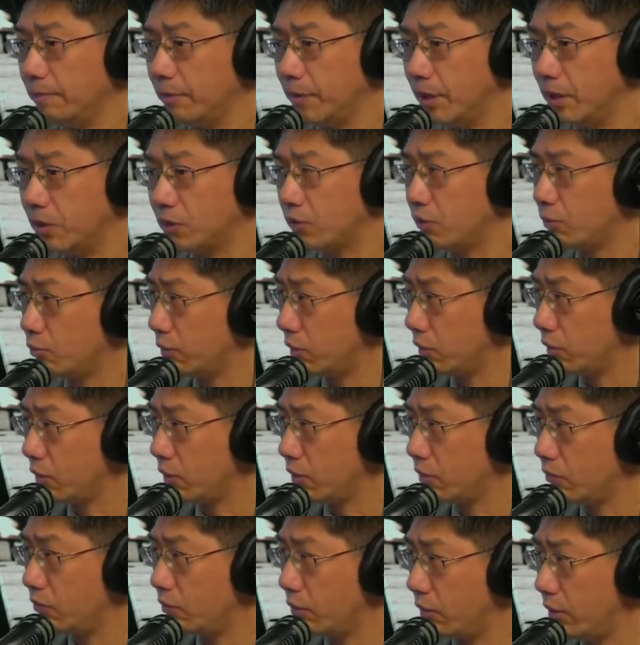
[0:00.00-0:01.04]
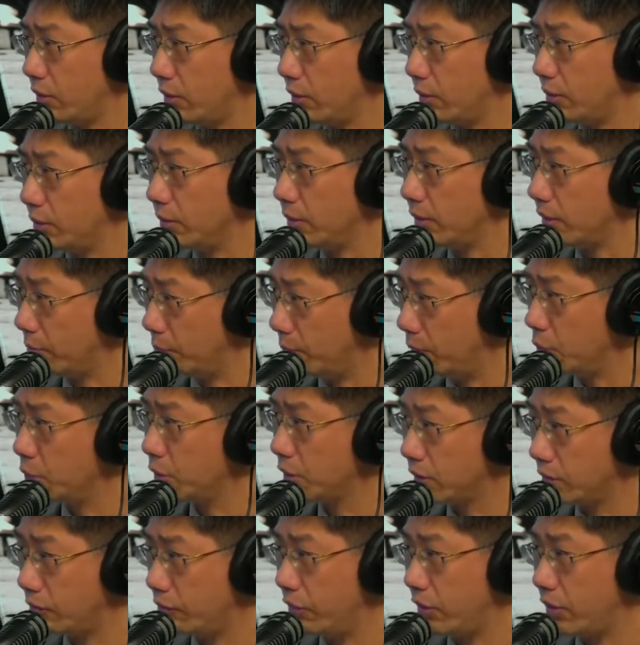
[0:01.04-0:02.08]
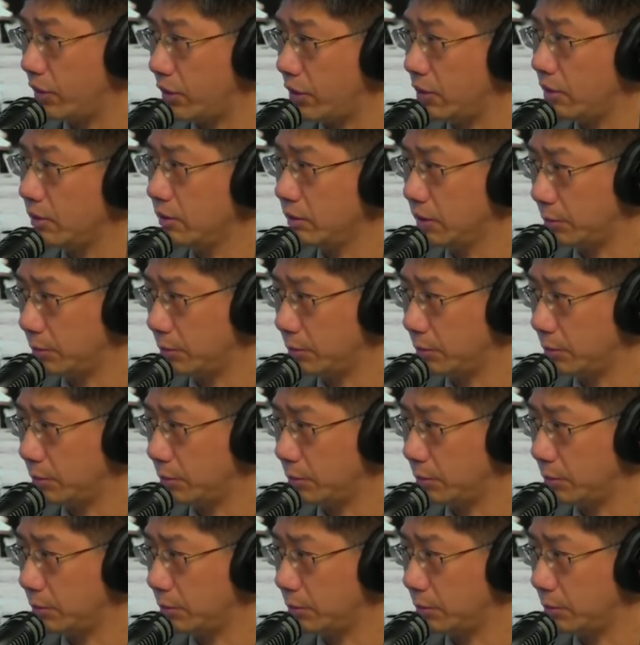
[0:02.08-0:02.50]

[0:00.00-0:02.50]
It's reserved for the most severe